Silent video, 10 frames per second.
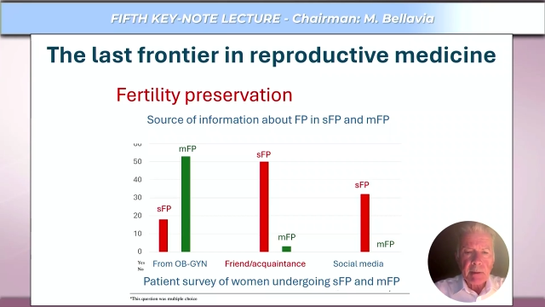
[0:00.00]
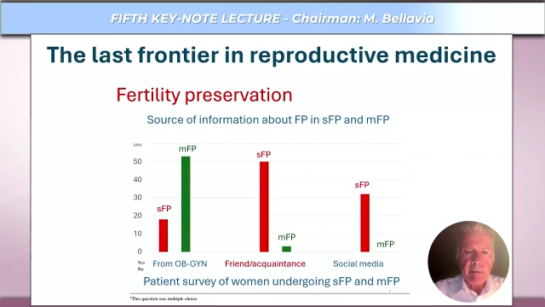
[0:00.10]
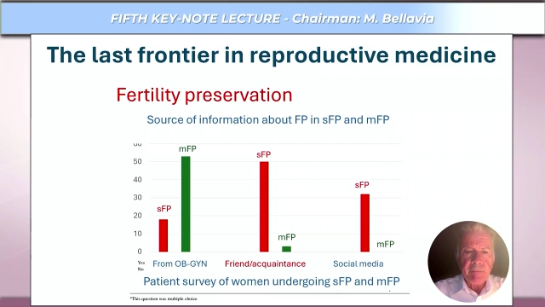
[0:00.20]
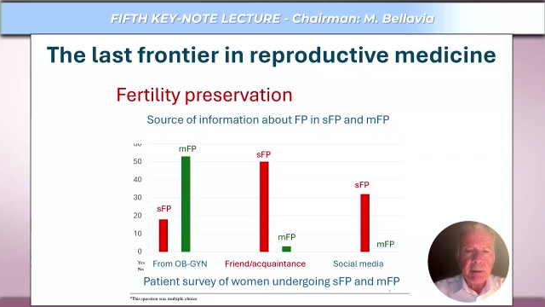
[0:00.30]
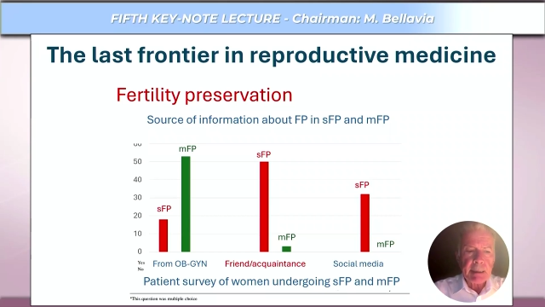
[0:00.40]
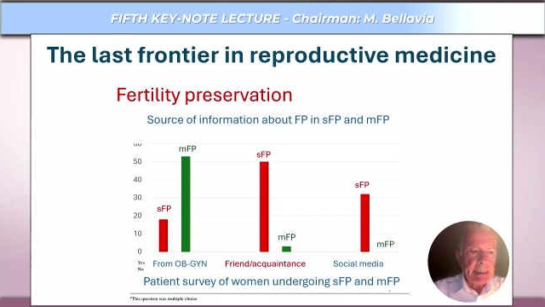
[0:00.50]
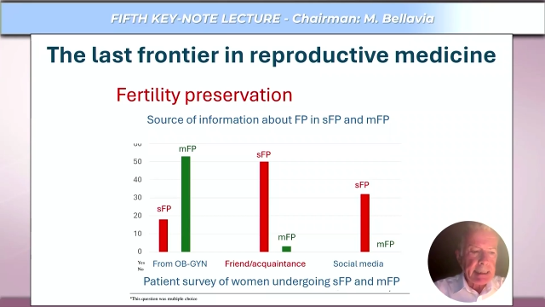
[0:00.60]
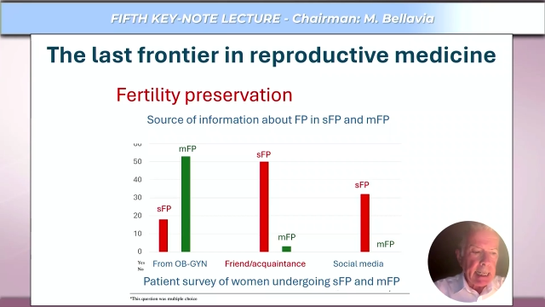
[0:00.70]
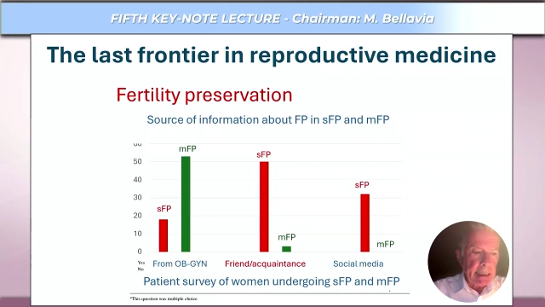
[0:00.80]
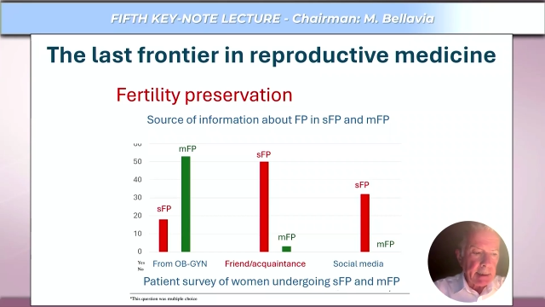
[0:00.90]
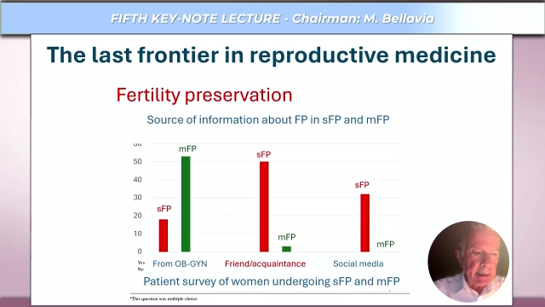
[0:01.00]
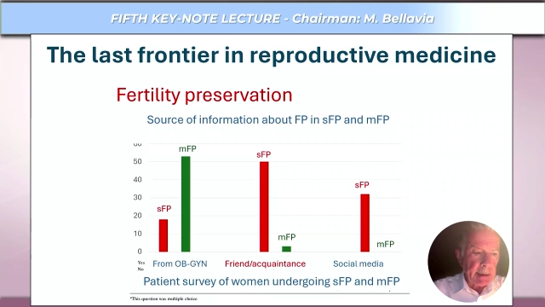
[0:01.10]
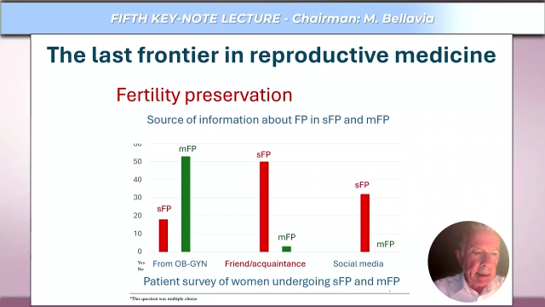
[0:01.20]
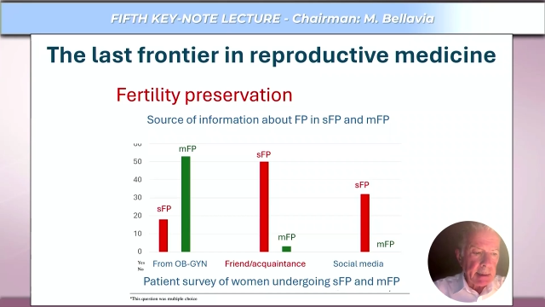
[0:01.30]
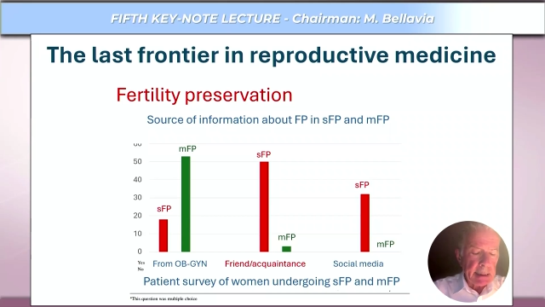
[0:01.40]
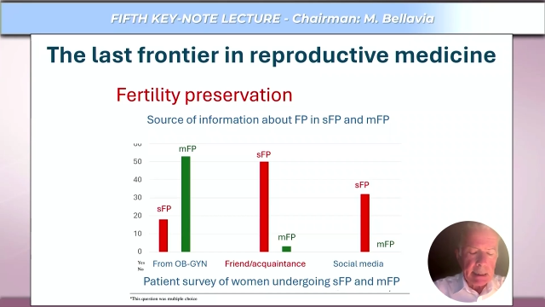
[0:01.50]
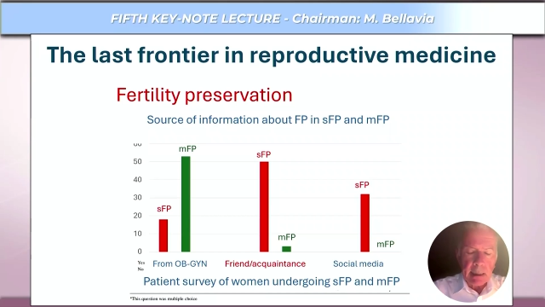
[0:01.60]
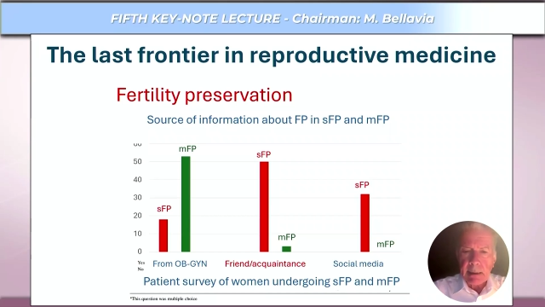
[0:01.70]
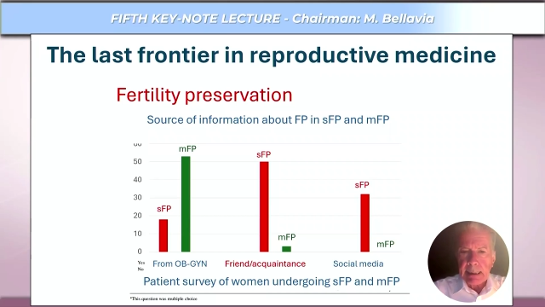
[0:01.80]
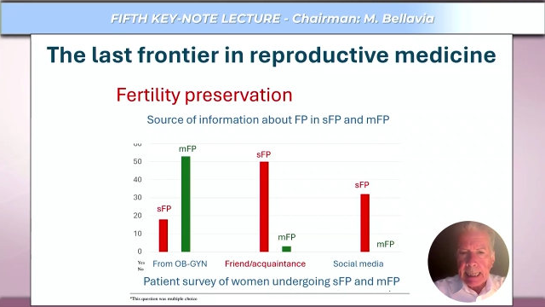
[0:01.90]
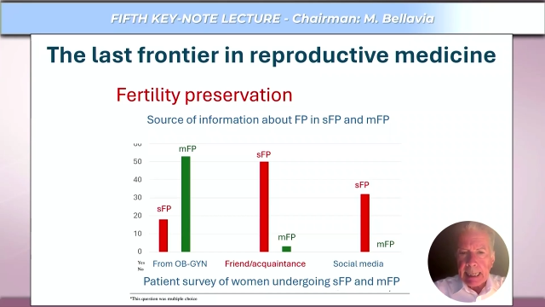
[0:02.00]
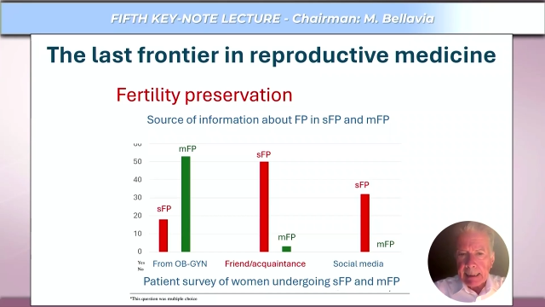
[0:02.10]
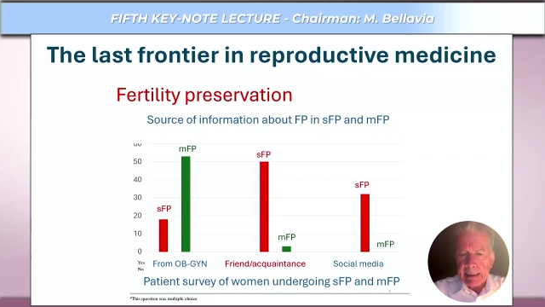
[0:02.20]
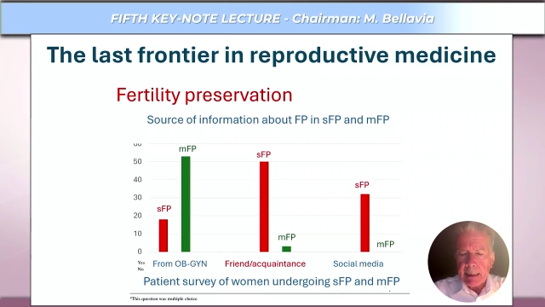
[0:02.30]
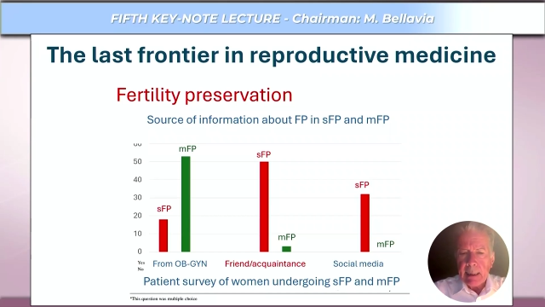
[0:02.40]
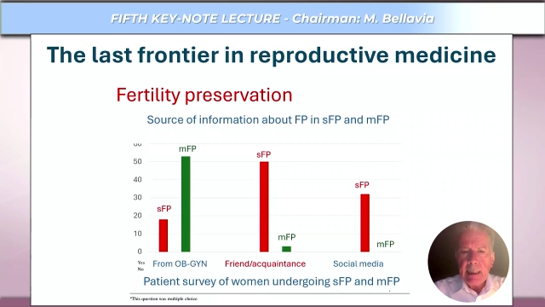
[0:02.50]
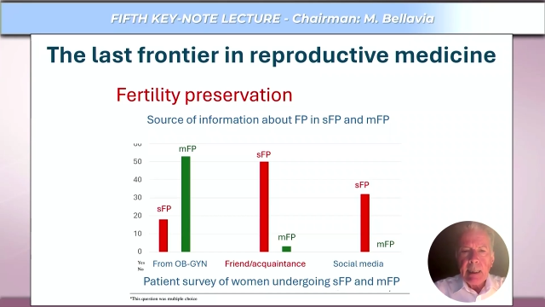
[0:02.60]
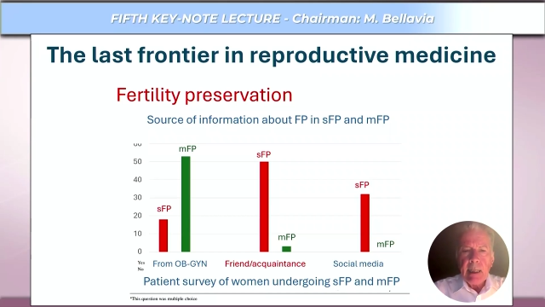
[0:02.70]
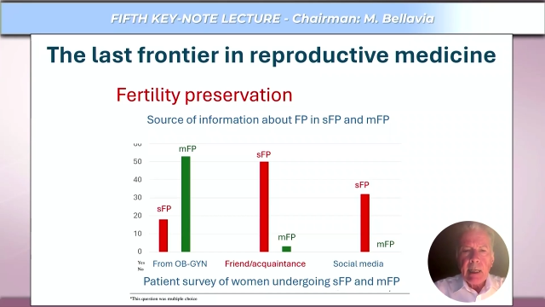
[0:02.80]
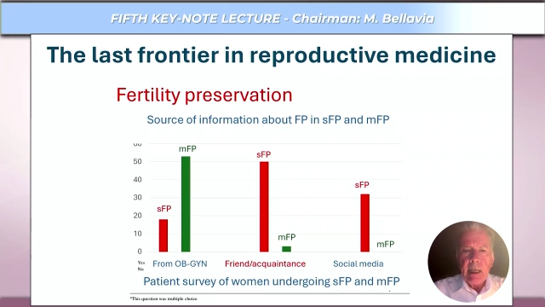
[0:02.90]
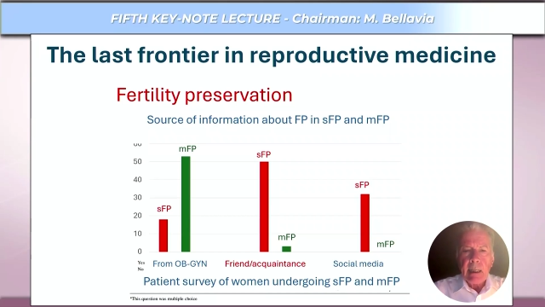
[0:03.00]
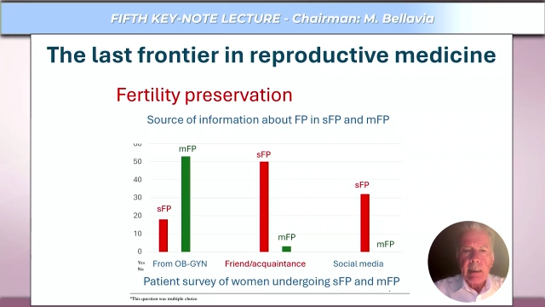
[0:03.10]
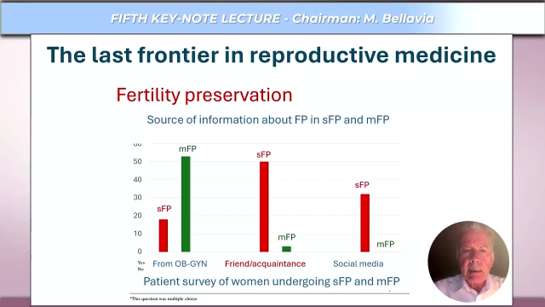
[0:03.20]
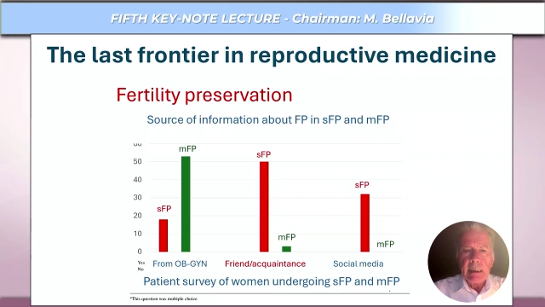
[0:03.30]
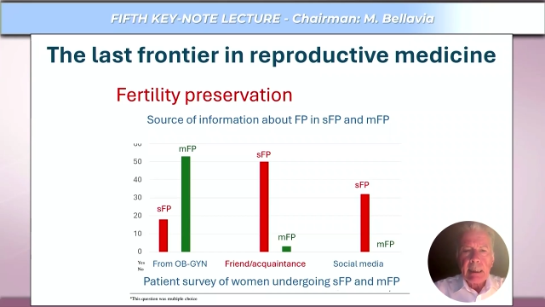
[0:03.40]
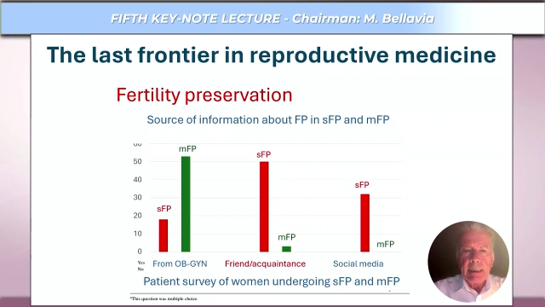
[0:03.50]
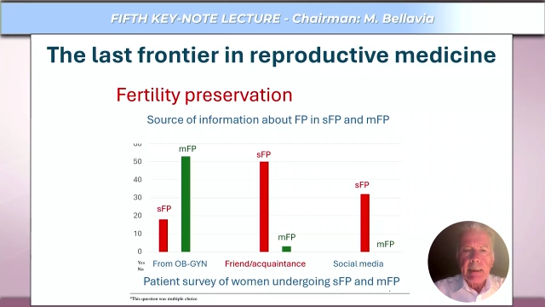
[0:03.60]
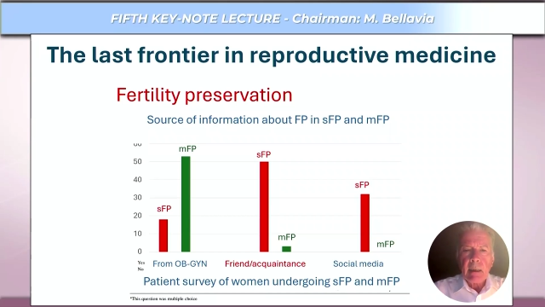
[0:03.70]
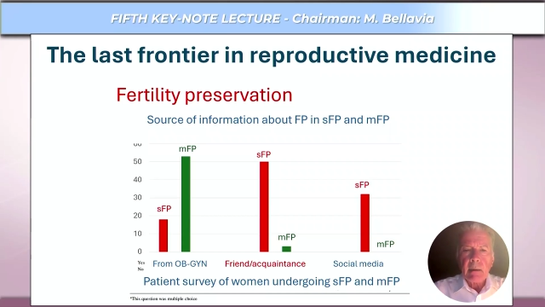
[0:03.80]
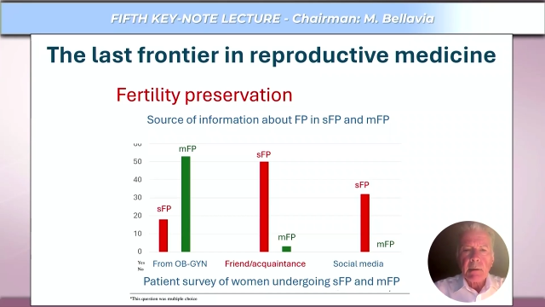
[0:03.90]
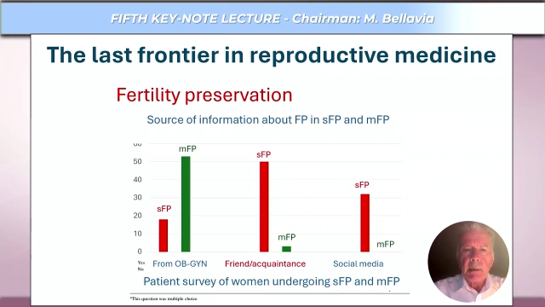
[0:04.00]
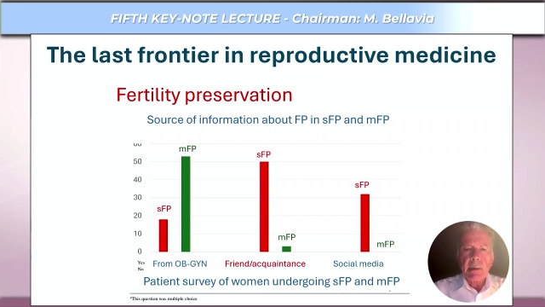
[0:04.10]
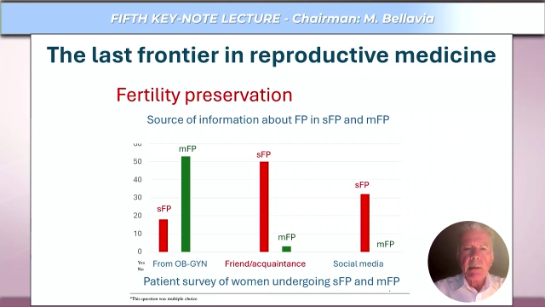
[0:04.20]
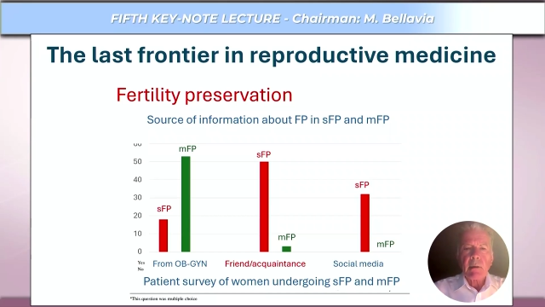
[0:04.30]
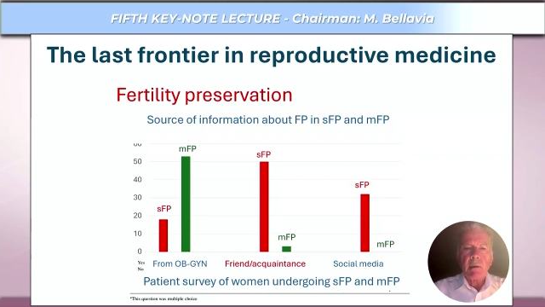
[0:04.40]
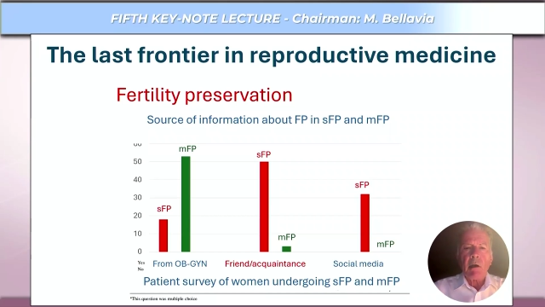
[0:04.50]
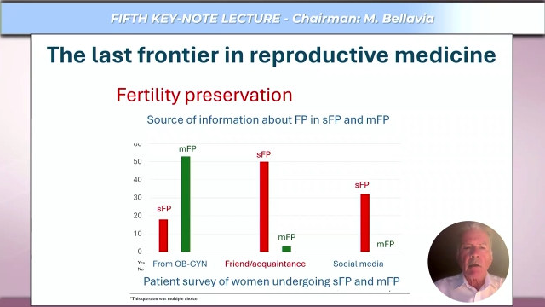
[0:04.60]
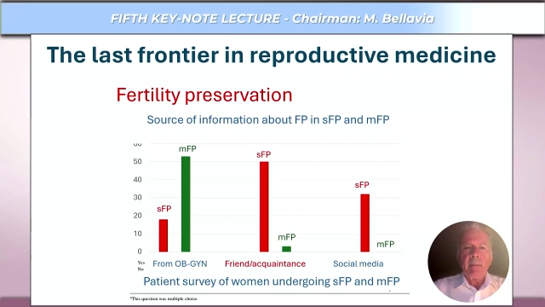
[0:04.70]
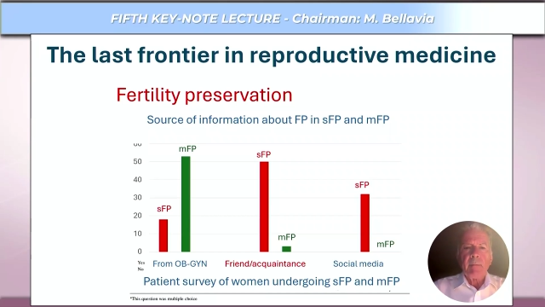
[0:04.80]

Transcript: Therefore, this says, this indicates that gynecologists talk